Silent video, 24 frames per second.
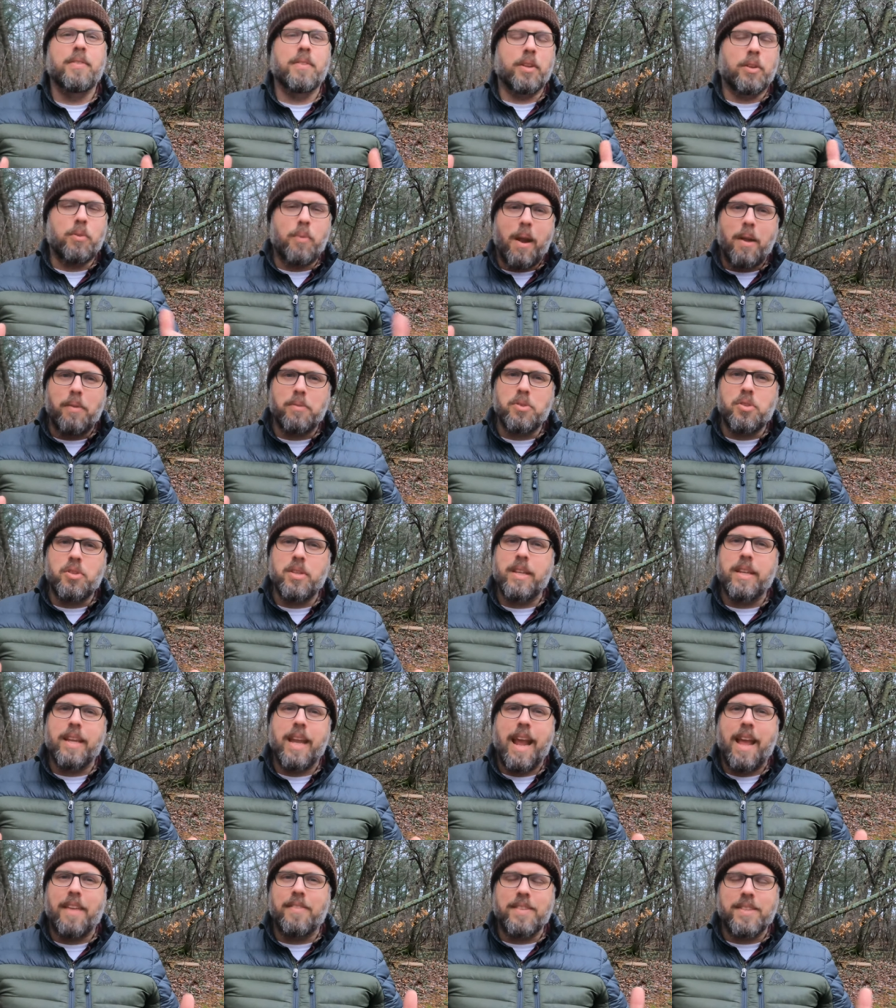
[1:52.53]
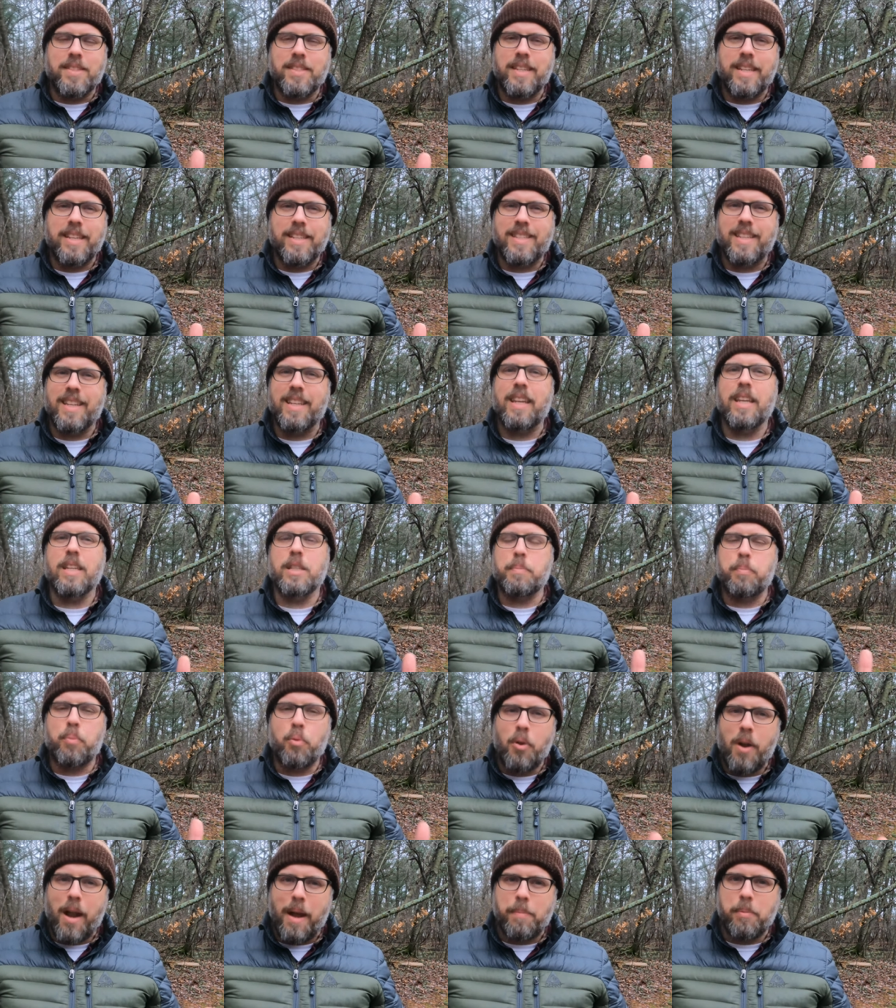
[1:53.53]
the ground sheet and the Z seat is
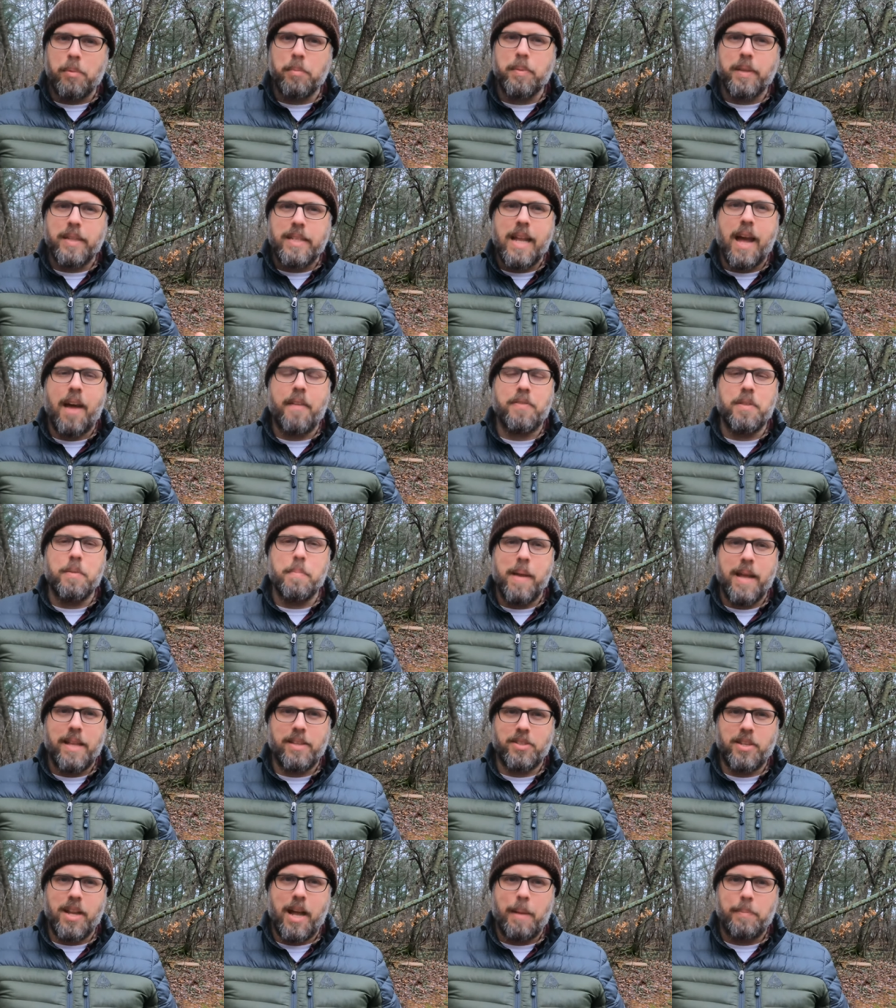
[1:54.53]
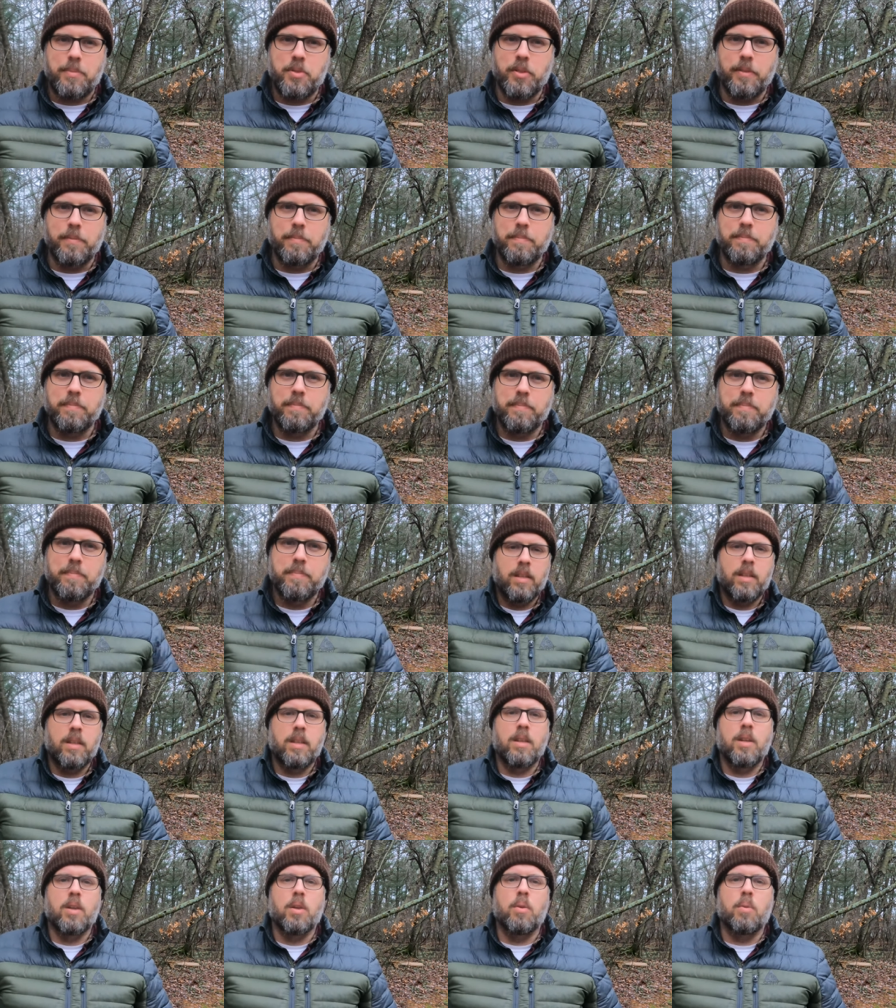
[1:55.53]
probably not the best option.
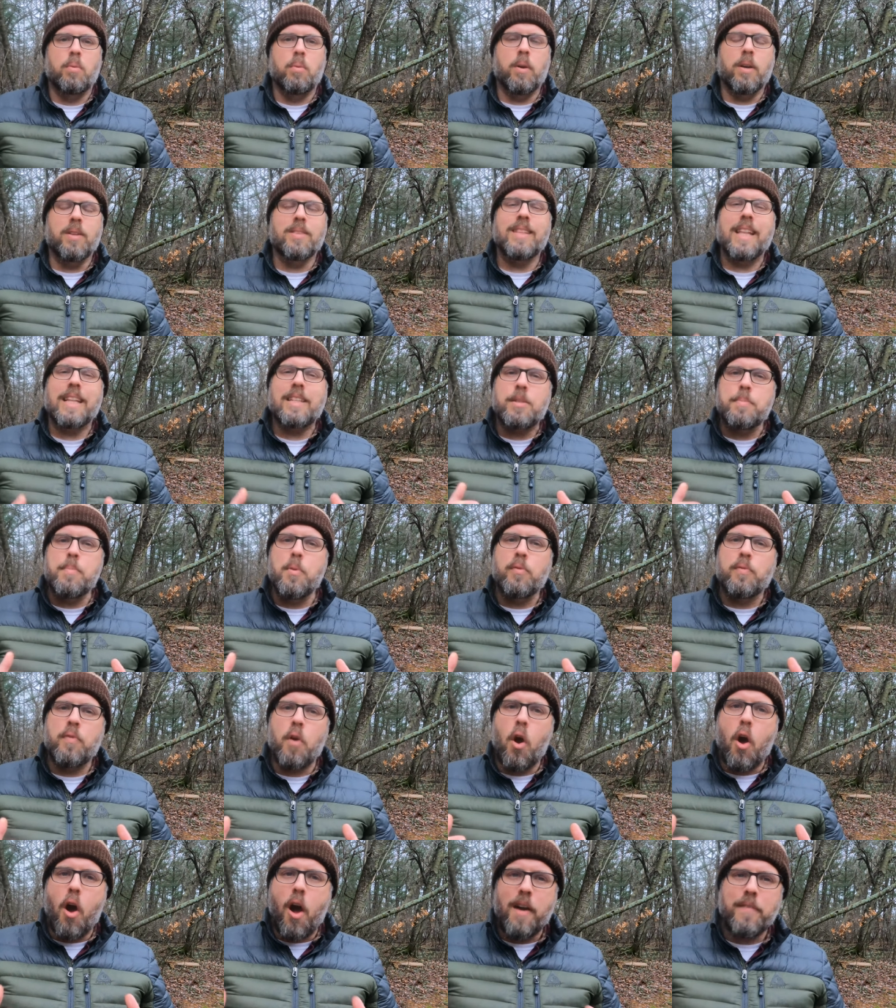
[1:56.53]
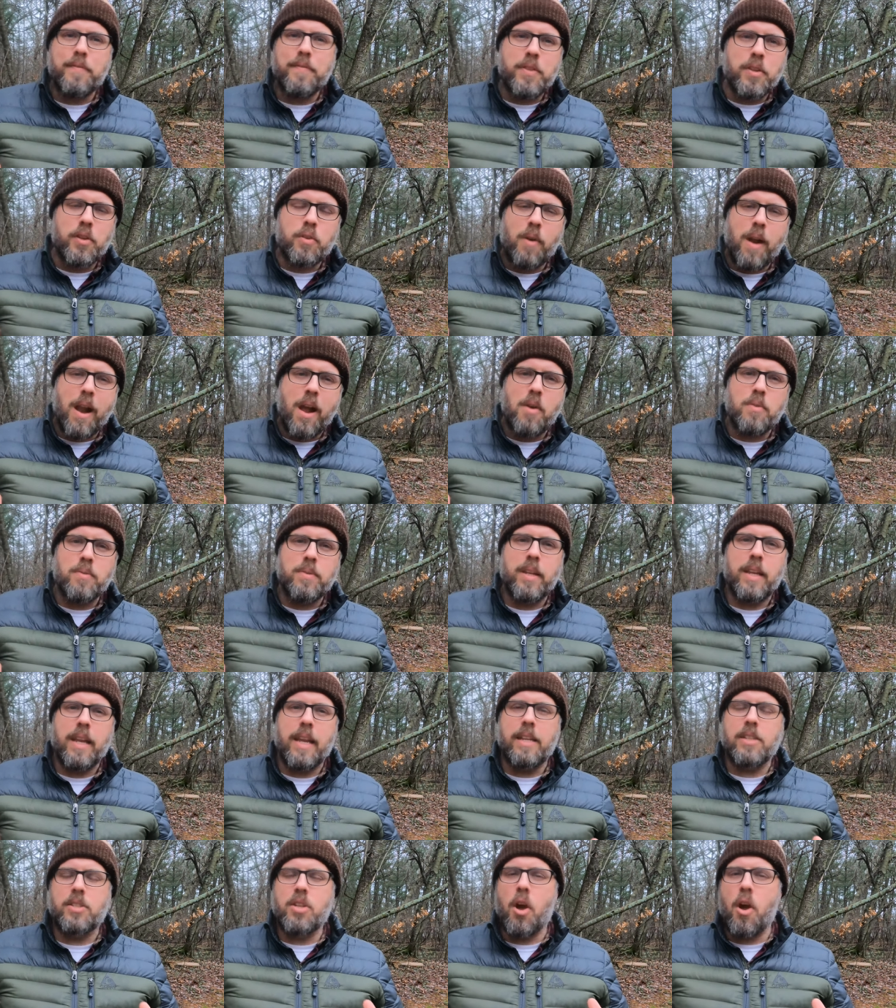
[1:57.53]
Well, let's move off the ground
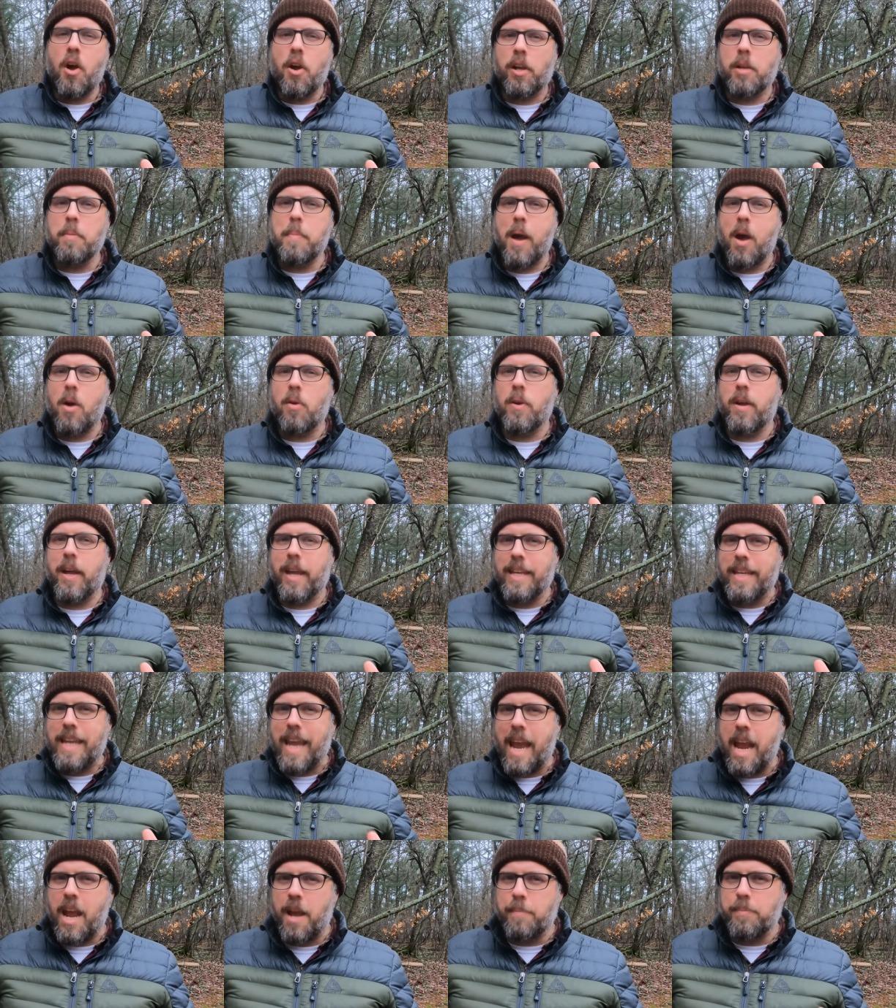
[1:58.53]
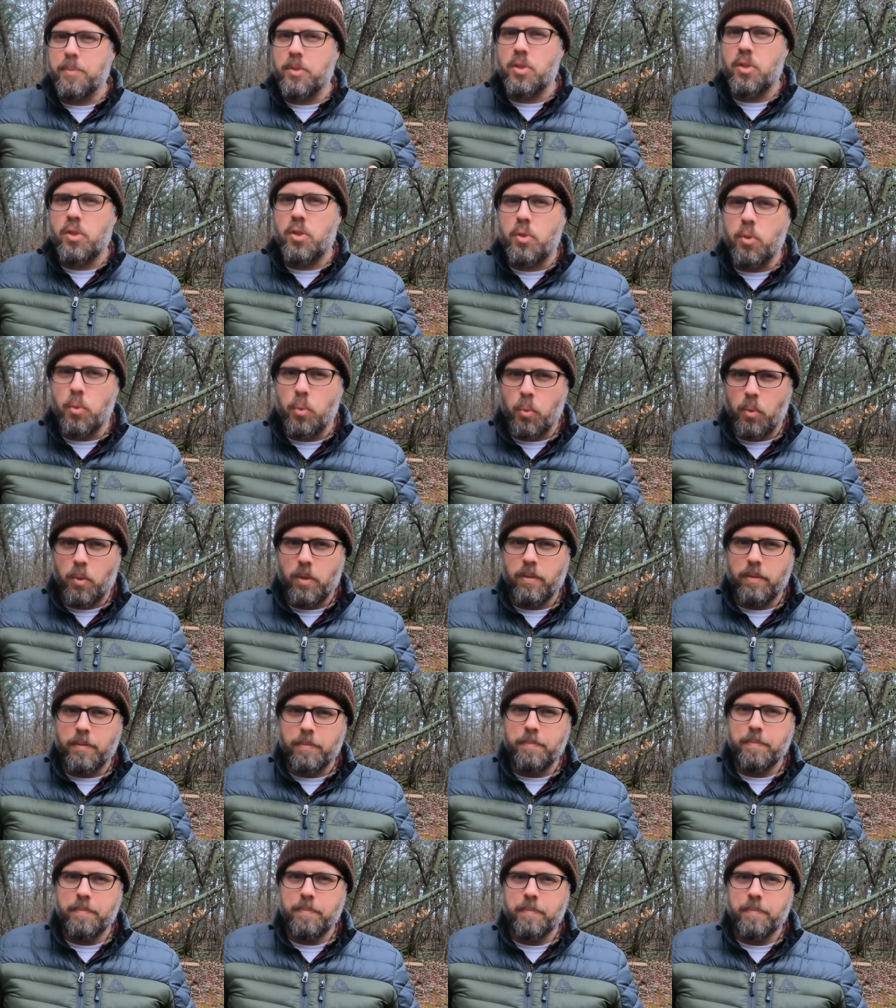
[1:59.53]
and talk about a camp stool.